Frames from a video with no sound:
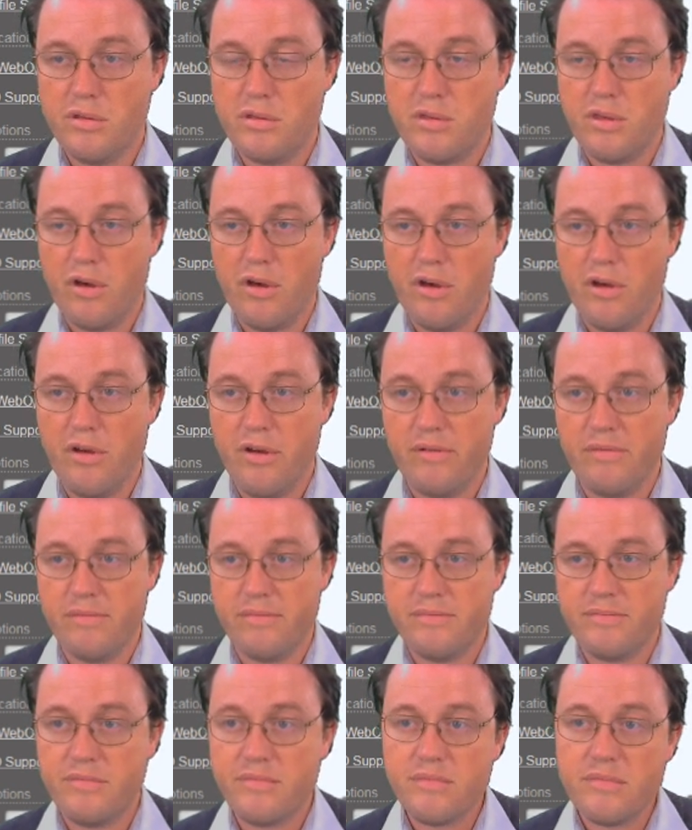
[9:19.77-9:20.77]
So
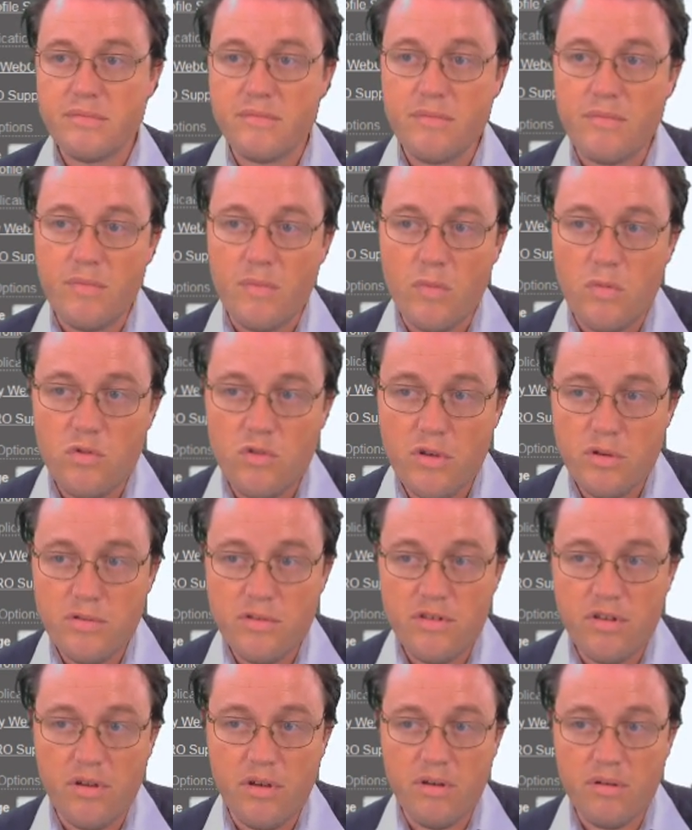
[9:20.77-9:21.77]

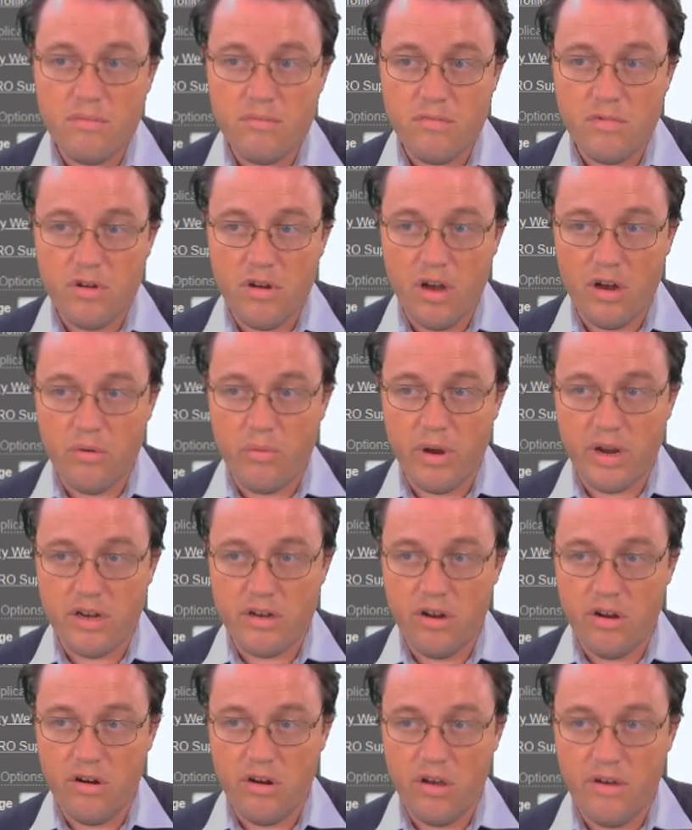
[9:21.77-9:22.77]
just a quick
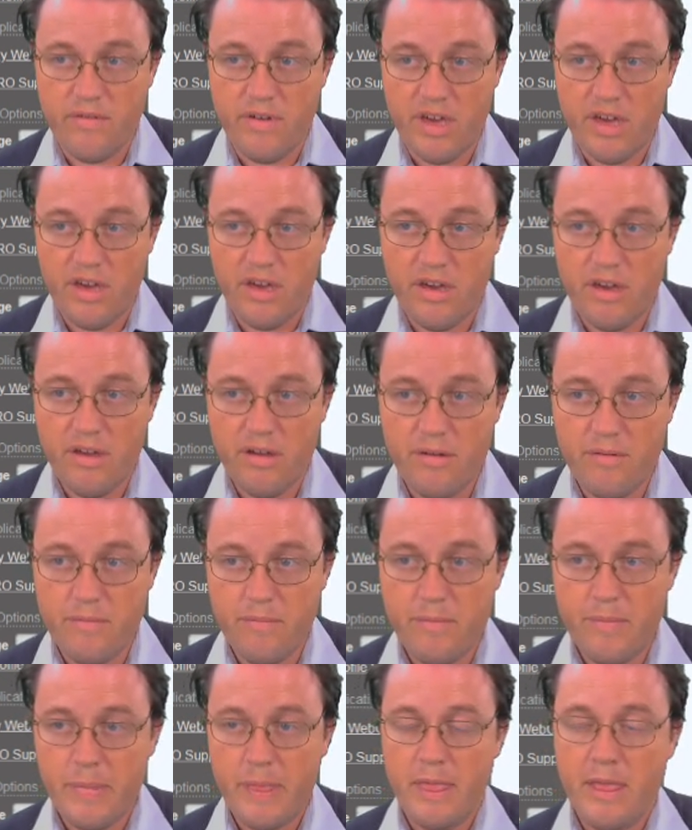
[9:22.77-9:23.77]
note over here,
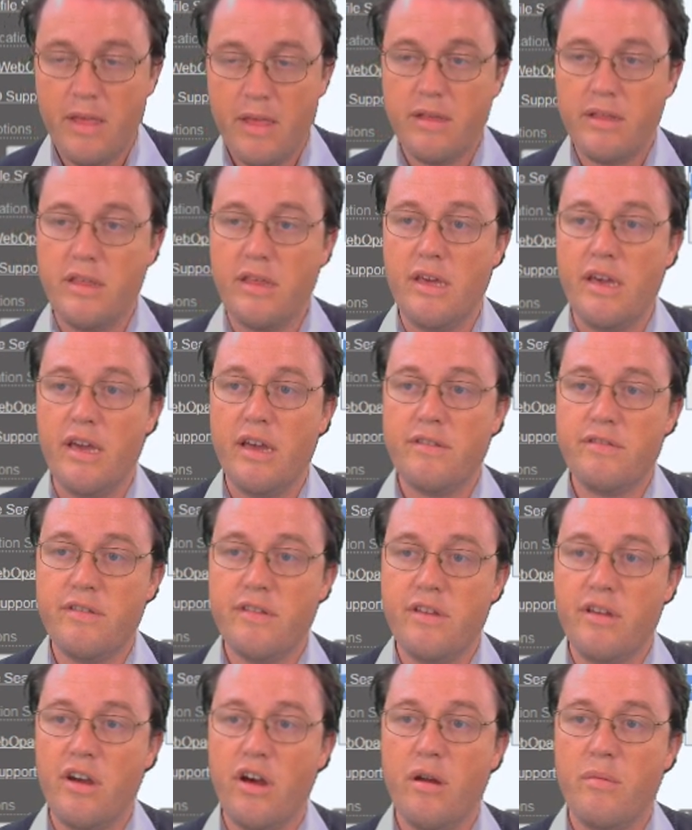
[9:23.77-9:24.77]
the
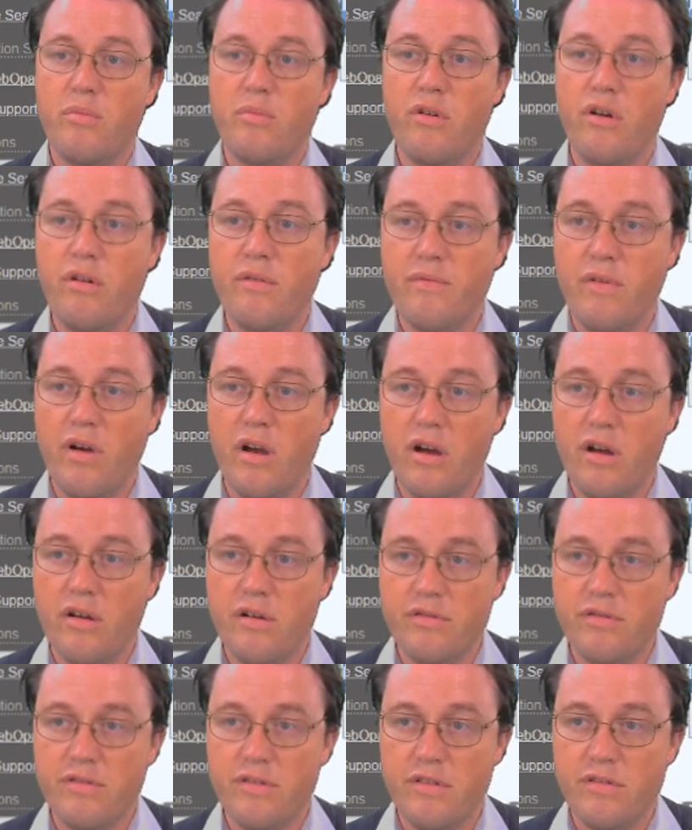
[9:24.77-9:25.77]
SDI
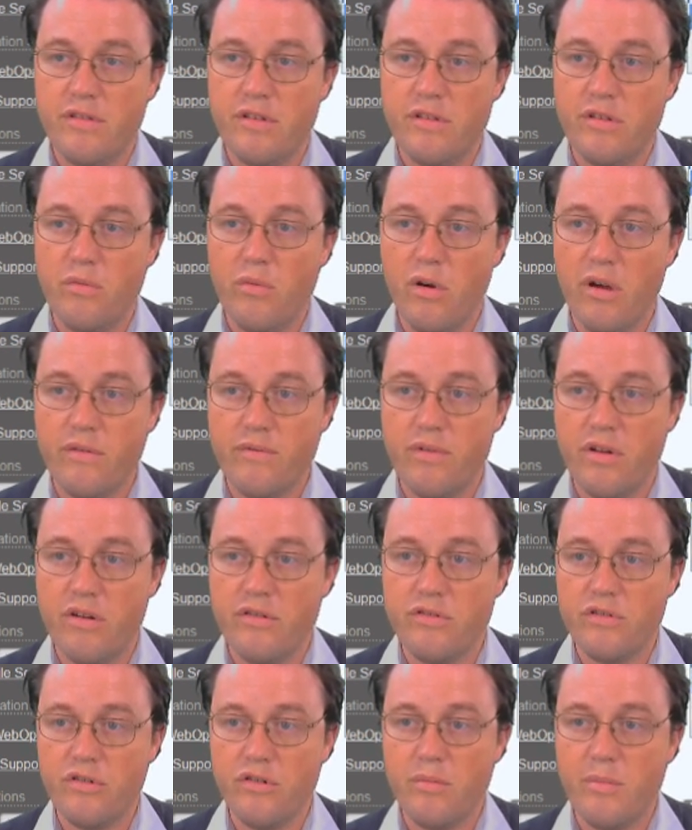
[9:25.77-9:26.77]
profiles is in the workflow
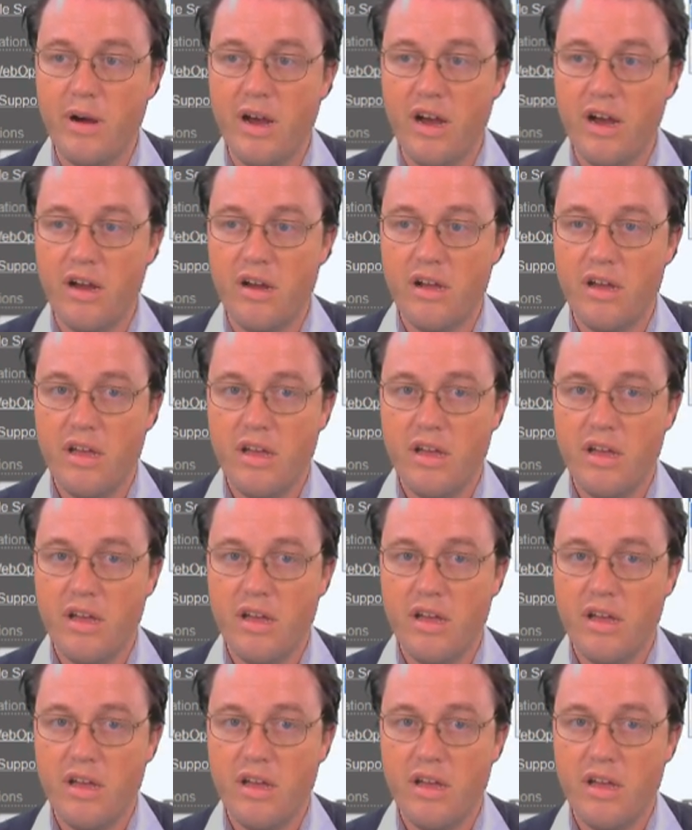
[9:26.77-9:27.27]
toolbar